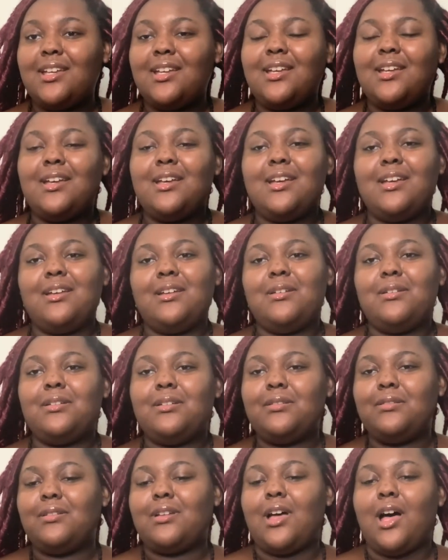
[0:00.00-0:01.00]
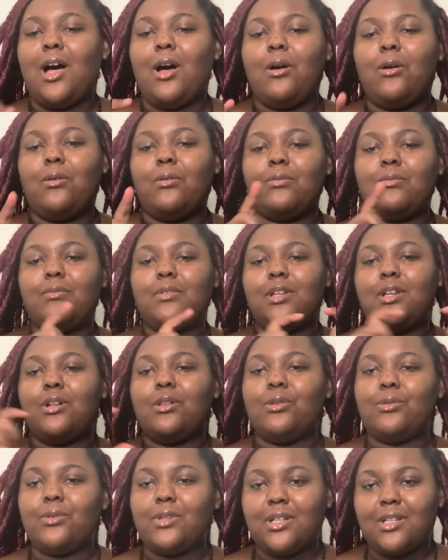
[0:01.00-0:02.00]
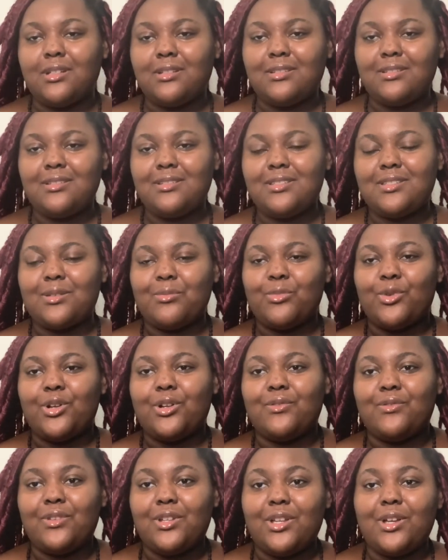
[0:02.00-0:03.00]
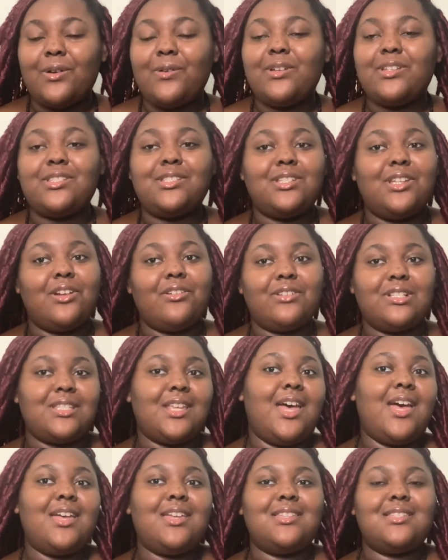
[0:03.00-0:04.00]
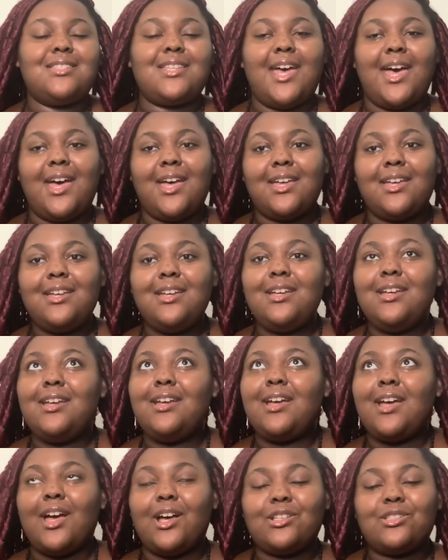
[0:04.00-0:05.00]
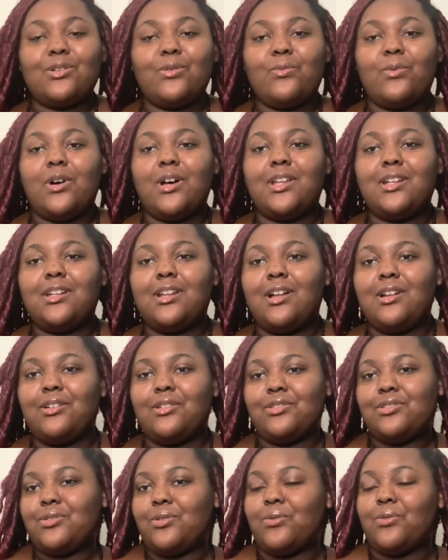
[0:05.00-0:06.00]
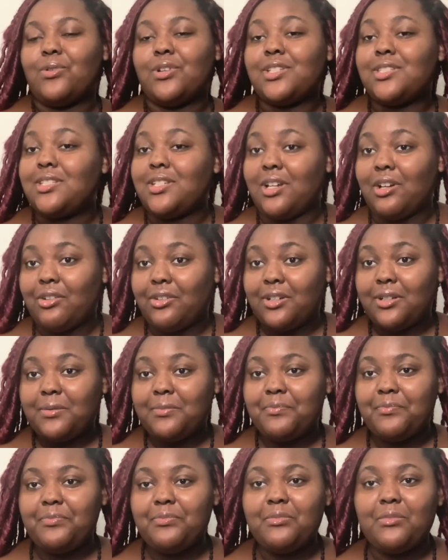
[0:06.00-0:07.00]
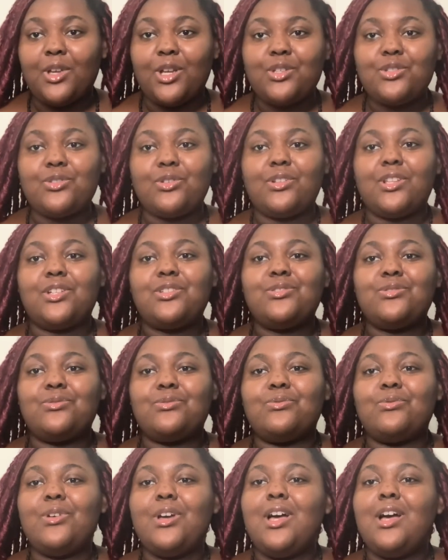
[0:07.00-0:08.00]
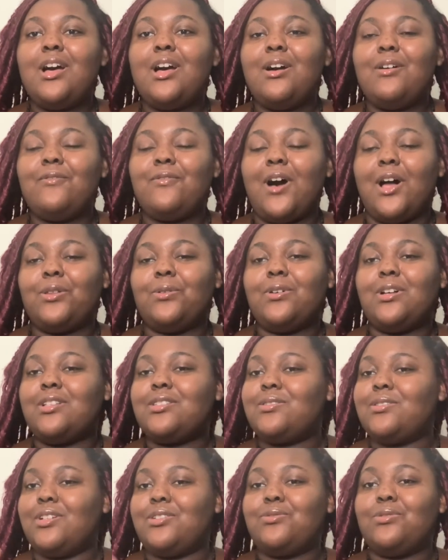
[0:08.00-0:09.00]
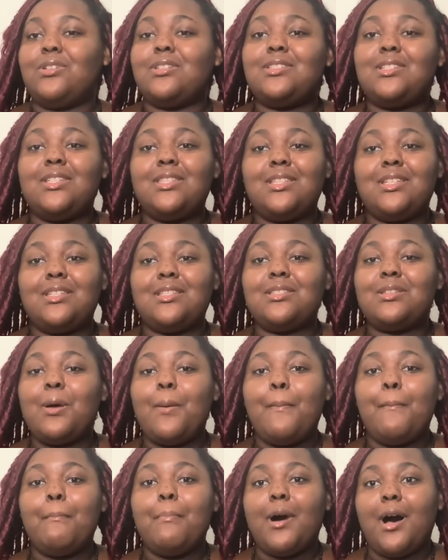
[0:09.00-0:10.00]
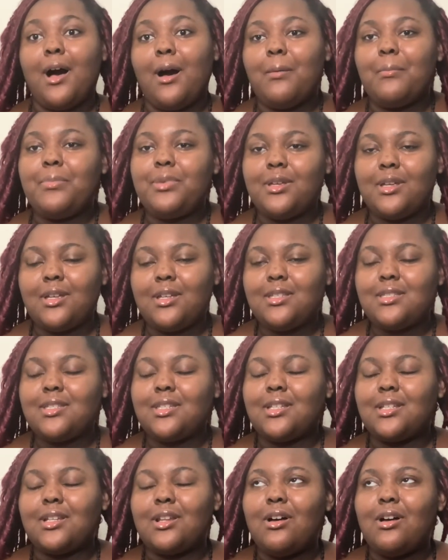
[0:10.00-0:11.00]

I'll include it somewhere in the video. And Sierra's @ is @xo1_Sierra. Make sure that you follow us so that you can see these bomb pics and